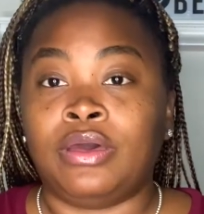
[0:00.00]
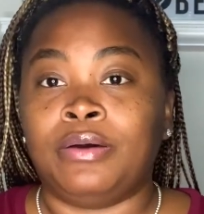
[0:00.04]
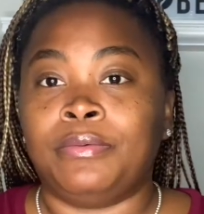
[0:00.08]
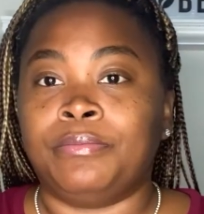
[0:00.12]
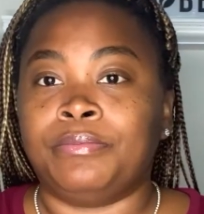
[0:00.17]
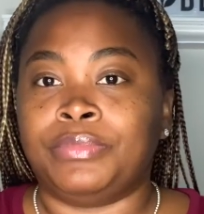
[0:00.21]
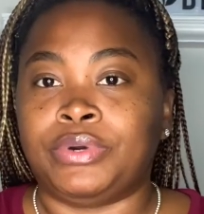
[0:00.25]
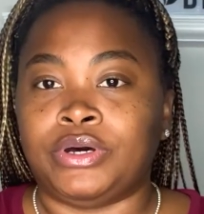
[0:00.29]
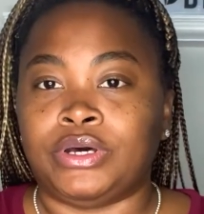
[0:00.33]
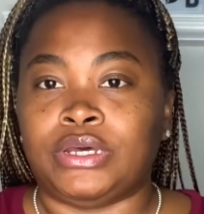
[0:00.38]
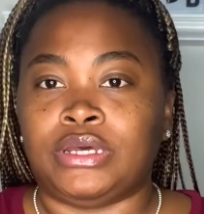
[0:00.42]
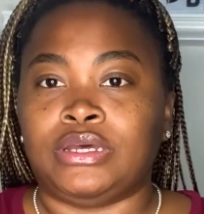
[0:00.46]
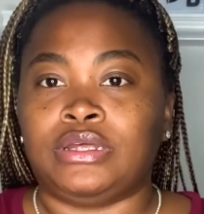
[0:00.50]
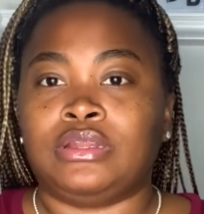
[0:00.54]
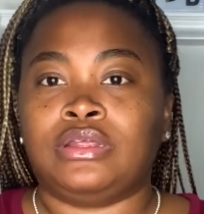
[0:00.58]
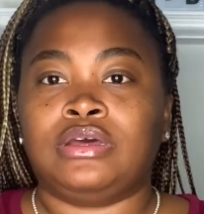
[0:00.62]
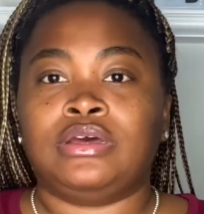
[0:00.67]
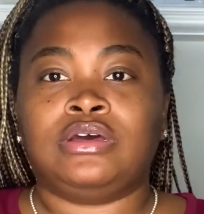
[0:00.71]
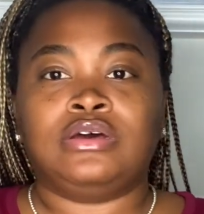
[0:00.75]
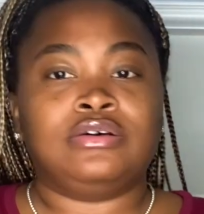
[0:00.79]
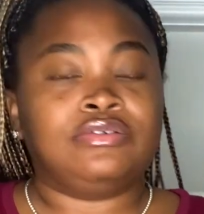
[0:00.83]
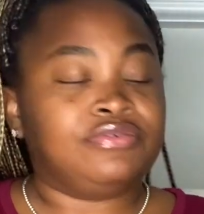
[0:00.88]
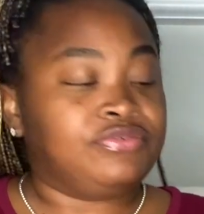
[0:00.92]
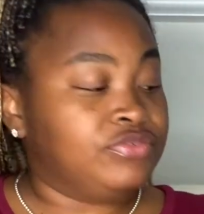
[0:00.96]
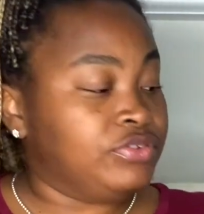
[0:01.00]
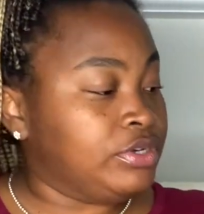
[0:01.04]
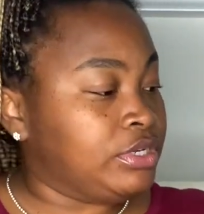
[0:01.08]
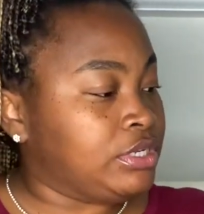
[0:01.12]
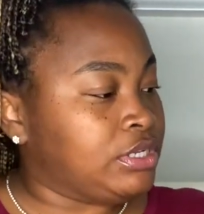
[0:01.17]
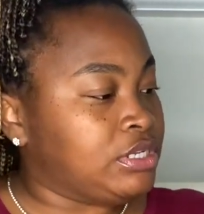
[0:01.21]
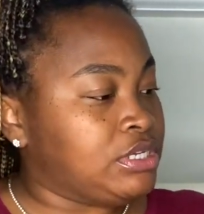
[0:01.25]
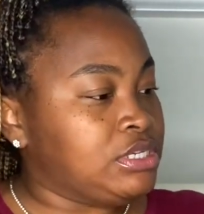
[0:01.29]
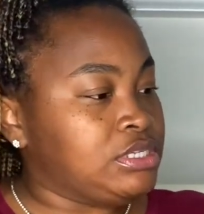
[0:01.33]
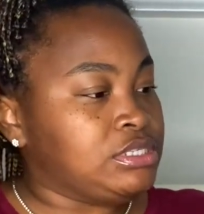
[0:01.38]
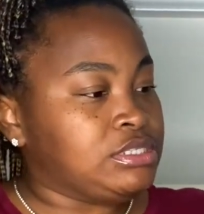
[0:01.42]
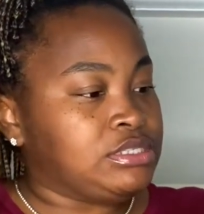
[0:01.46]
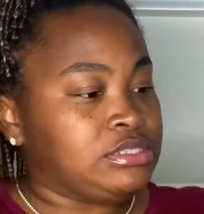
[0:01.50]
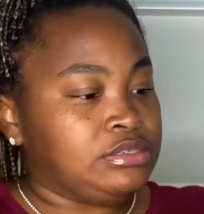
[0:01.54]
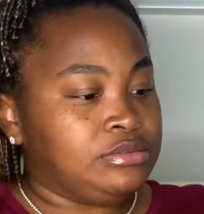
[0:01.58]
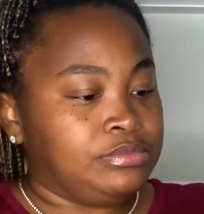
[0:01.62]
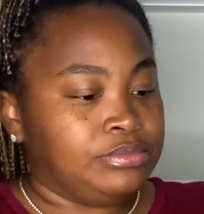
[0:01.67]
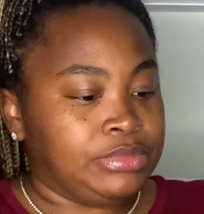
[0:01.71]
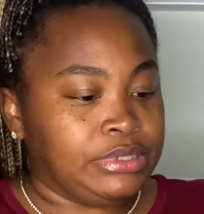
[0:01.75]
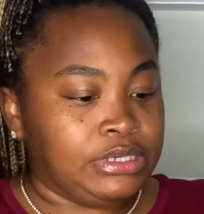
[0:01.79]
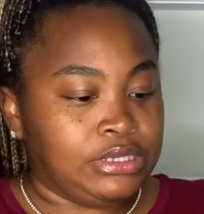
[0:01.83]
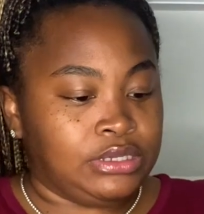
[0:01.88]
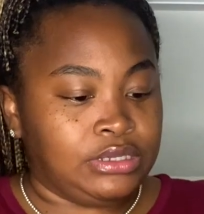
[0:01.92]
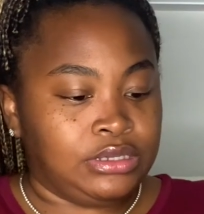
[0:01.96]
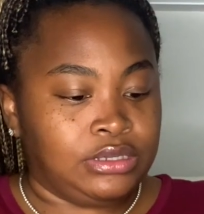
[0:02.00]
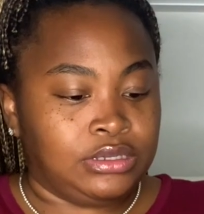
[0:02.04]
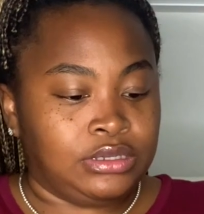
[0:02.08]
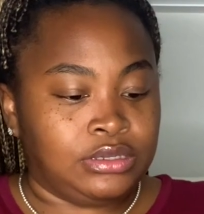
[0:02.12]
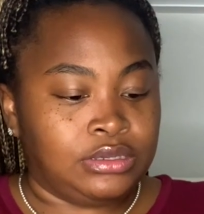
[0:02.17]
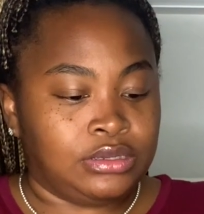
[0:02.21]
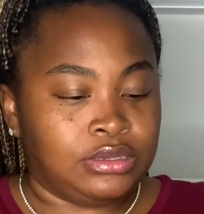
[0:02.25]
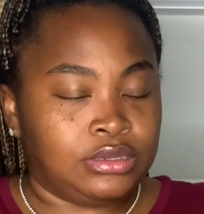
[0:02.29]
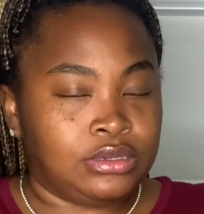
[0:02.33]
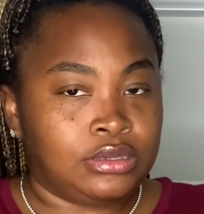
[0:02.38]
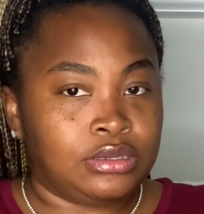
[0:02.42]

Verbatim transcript: But for these to be